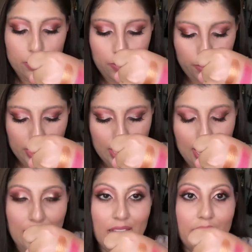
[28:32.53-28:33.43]
we
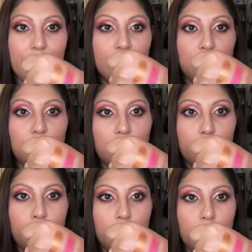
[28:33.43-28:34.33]
have Chip
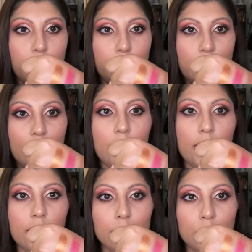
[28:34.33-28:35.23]
right
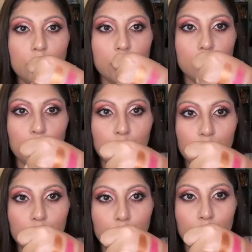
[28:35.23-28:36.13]
here, which is this
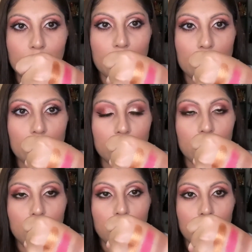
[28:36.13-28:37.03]
beautiful like
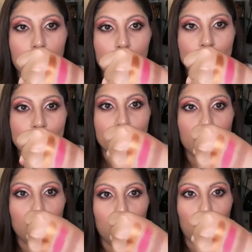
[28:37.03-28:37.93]

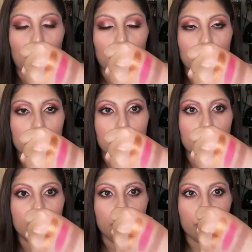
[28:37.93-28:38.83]
gold
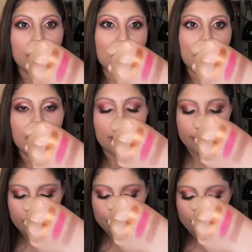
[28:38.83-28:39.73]
rusty color.